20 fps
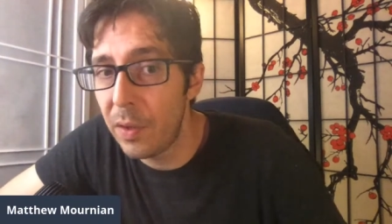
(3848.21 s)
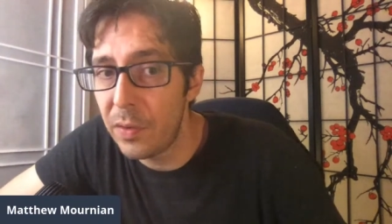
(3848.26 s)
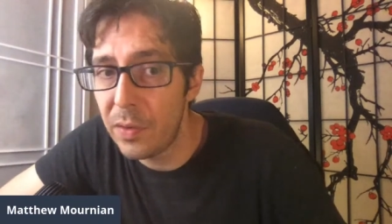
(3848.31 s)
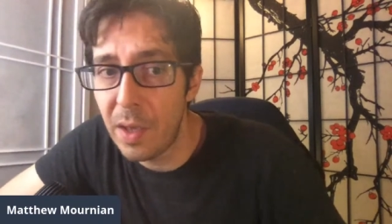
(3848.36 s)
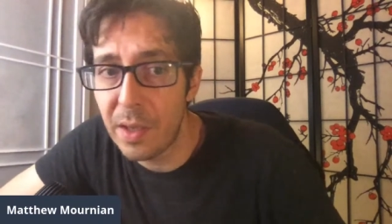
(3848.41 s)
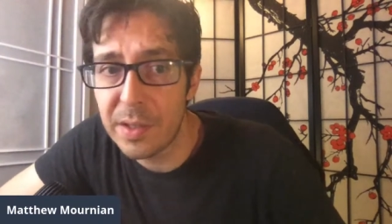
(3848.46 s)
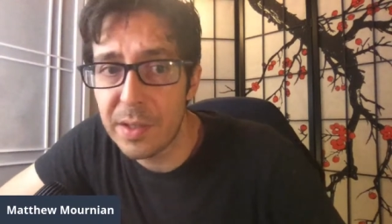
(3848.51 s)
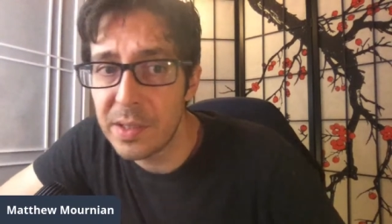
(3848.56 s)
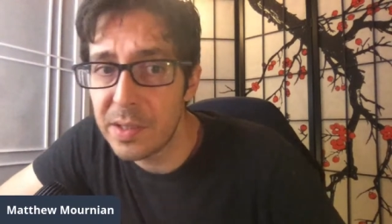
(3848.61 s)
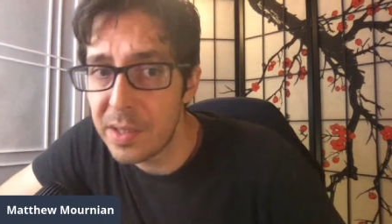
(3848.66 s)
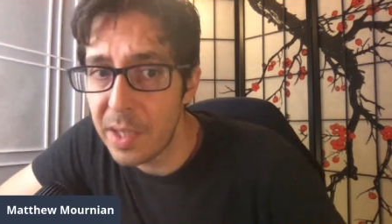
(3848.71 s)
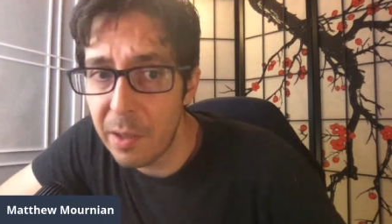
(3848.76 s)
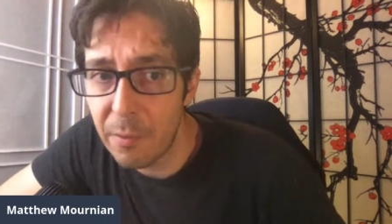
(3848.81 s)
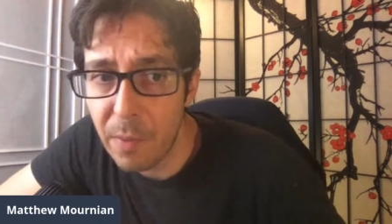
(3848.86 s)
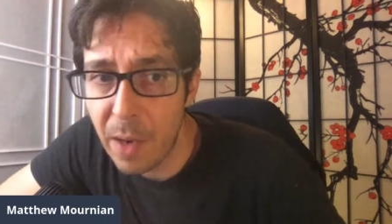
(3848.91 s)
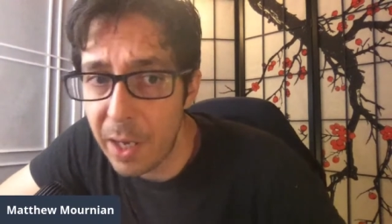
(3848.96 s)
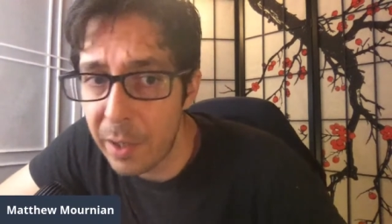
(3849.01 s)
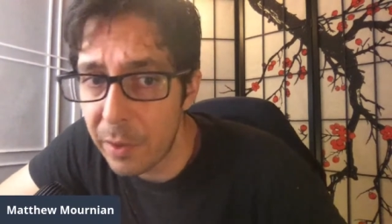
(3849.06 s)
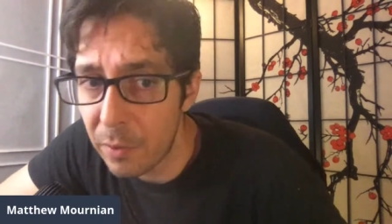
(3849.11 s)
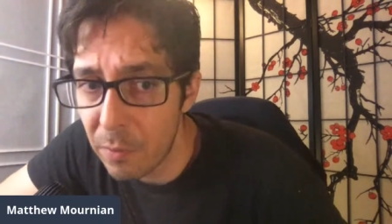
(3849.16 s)
Not to say
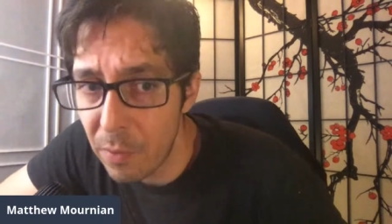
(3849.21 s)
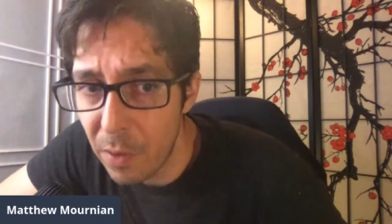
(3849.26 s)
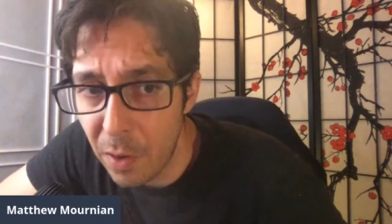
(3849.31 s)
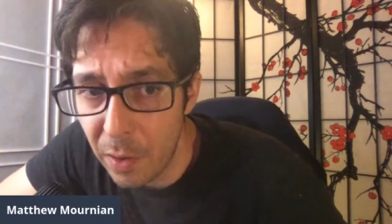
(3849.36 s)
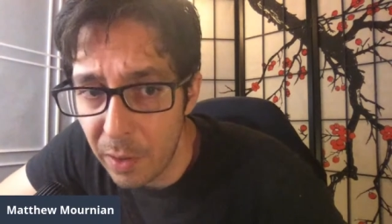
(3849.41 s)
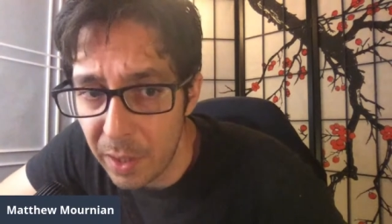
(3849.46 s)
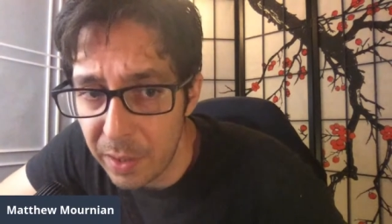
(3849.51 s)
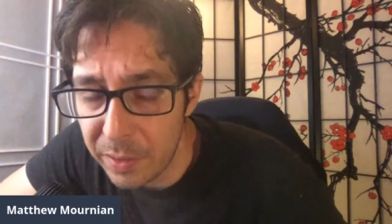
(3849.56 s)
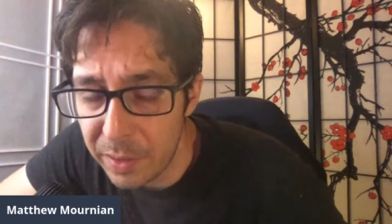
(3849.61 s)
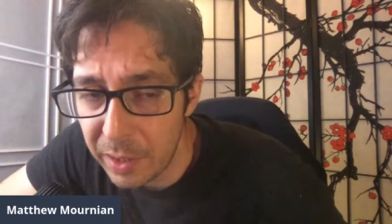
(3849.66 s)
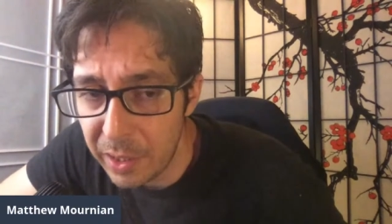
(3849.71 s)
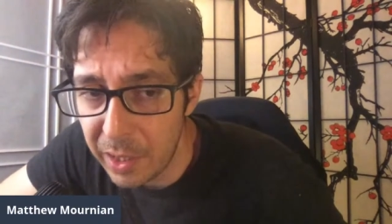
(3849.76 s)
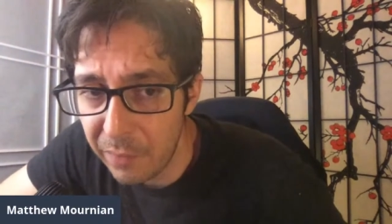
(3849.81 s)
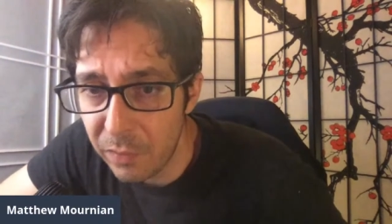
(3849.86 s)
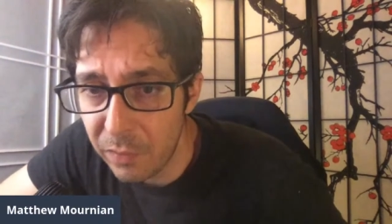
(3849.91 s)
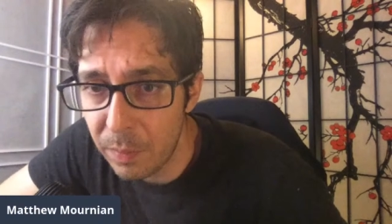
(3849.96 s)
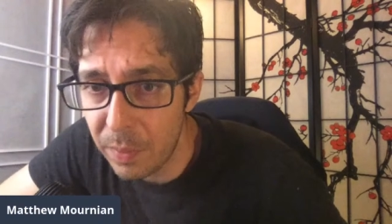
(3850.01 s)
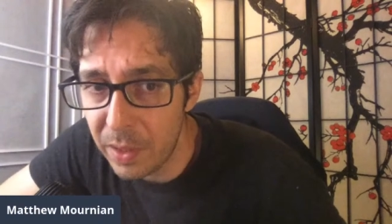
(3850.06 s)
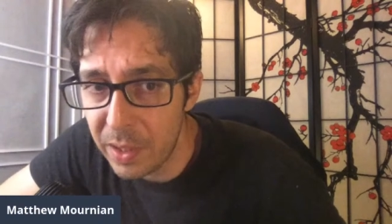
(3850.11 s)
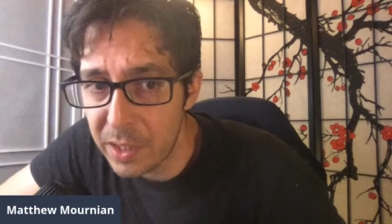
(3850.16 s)
right or wrong. I think
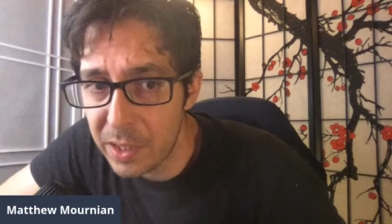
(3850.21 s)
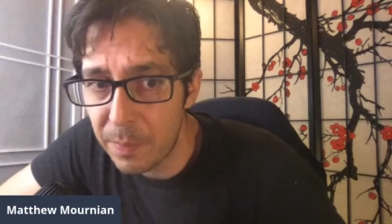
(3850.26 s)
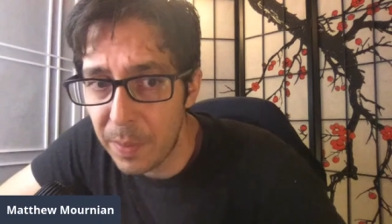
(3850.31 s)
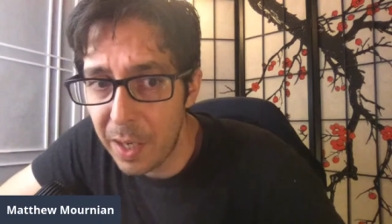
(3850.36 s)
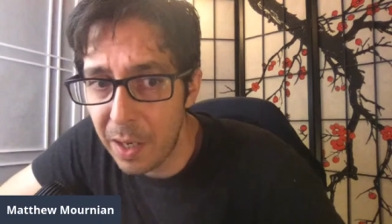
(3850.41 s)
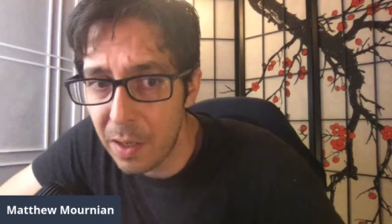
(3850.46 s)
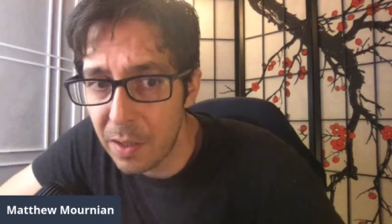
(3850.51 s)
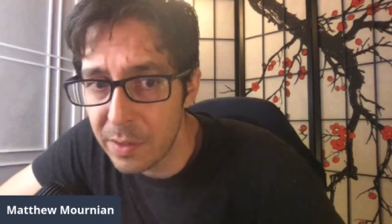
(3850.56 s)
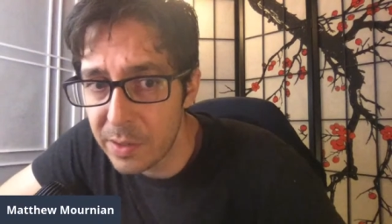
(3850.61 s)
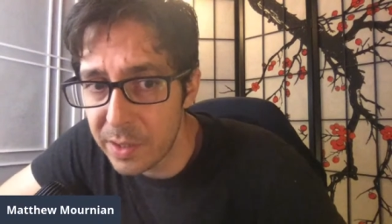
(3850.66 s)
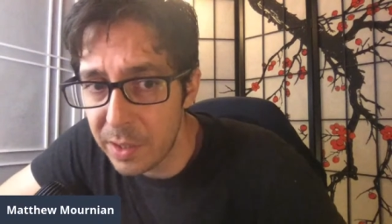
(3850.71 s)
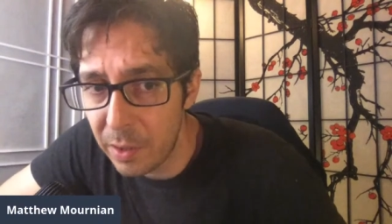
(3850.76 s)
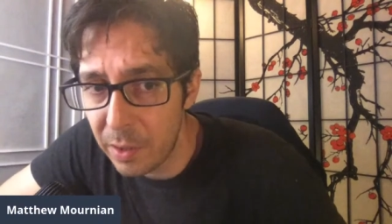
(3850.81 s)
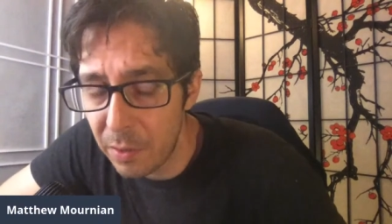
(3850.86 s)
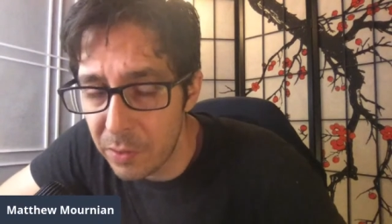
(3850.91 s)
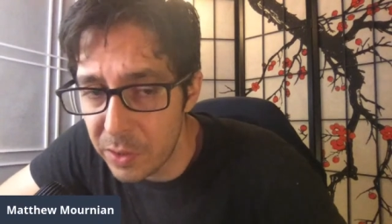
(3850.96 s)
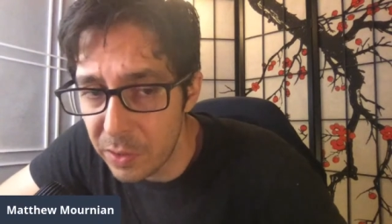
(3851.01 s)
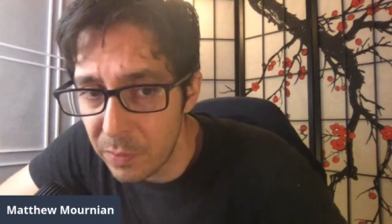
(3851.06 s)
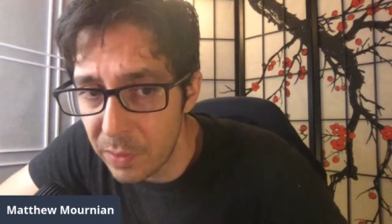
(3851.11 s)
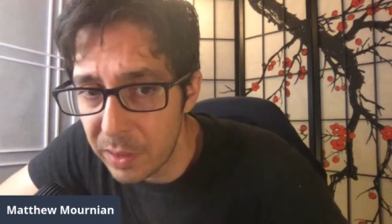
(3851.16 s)
everybody's parents, you know,
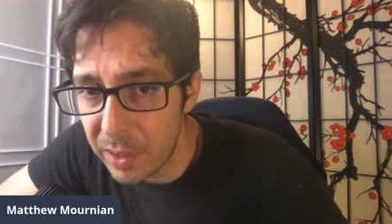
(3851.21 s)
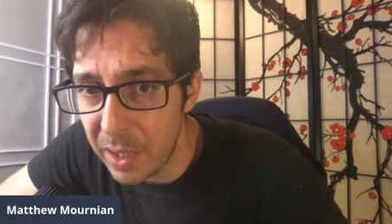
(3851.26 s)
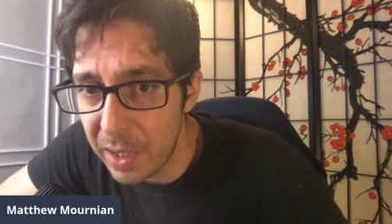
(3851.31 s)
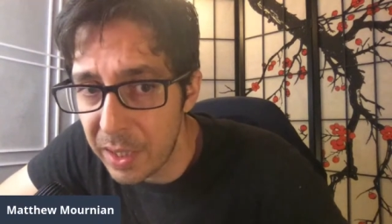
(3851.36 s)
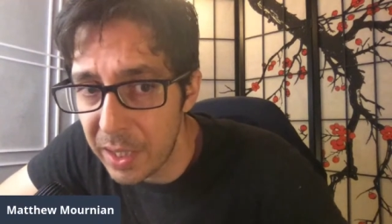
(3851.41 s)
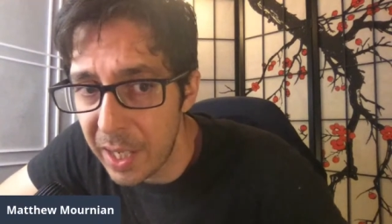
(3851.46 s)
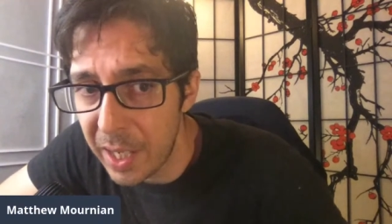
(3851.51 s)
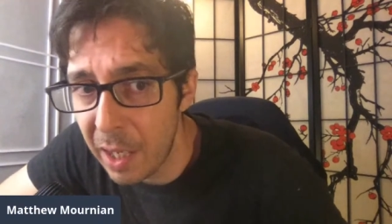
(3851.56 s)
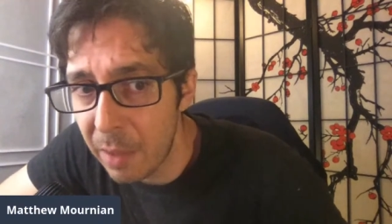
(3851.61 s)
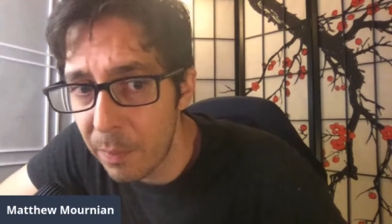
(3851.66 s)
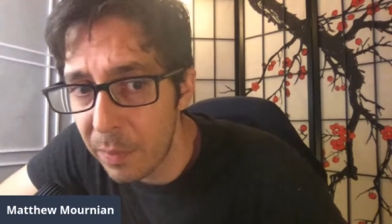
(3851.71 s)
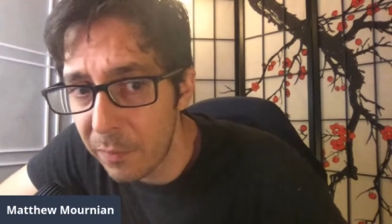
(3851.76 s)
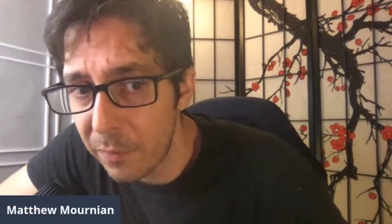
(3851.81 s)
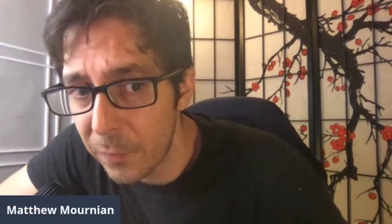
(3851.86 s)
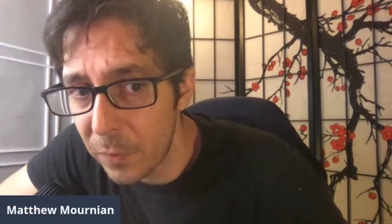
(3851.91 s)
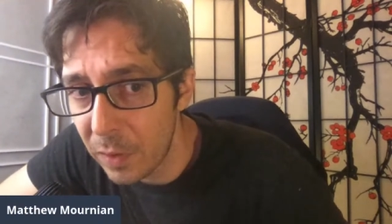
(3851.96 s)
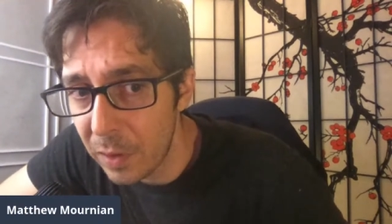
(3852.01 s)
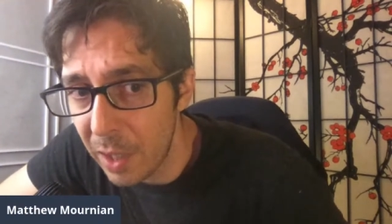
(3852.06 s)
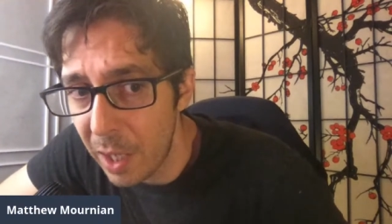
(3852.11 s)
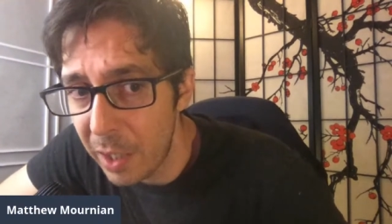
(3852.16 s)
do what they can. But for
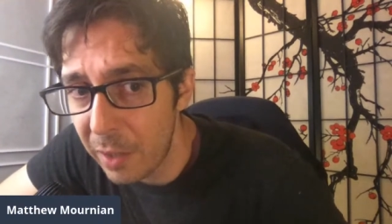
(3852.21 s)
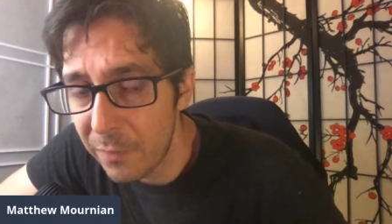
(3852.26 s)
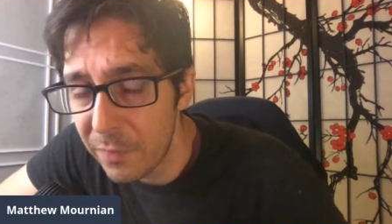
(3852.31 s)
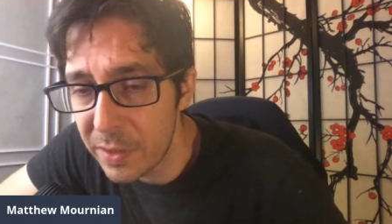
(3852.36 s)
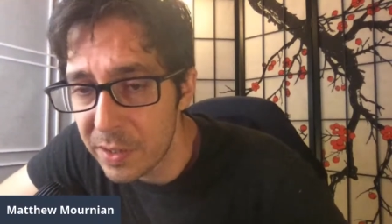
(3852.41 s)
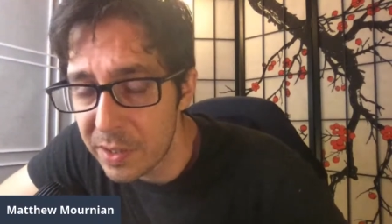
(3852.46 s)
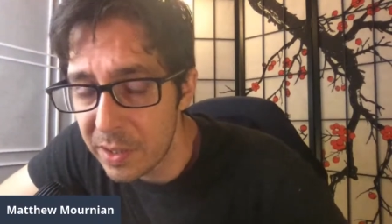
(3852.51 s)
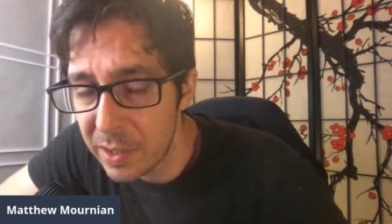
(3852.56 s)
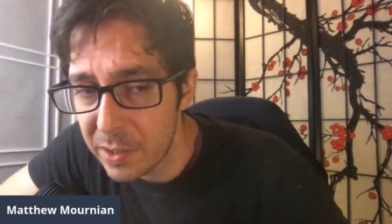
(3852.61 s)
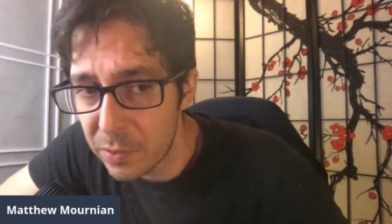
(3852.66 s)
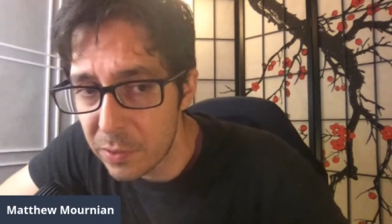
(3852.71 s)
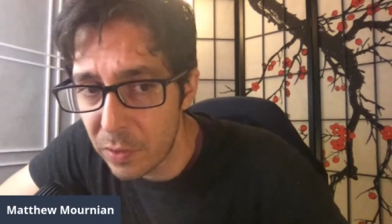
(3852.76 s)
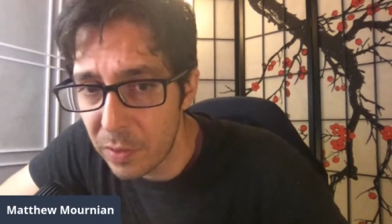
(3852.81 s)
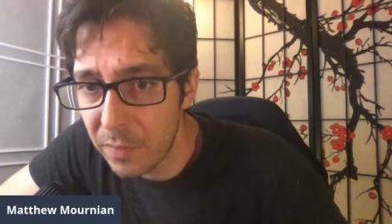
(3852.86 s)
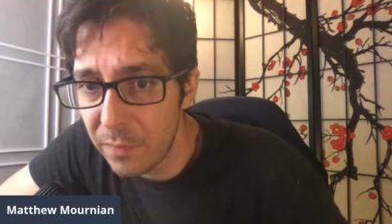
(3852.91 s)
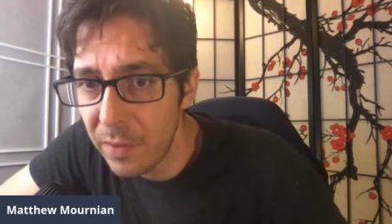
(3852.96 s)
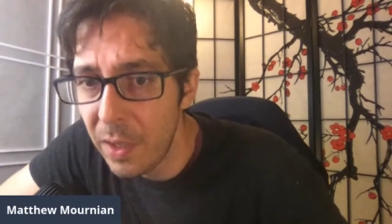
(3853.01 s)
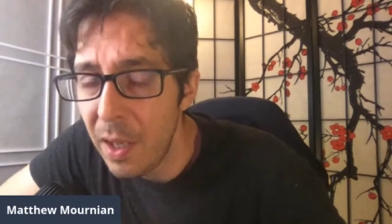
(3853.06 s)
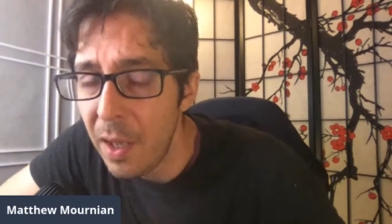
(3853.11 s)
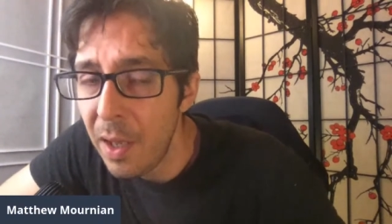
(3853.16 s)
a lot of us, they sort of,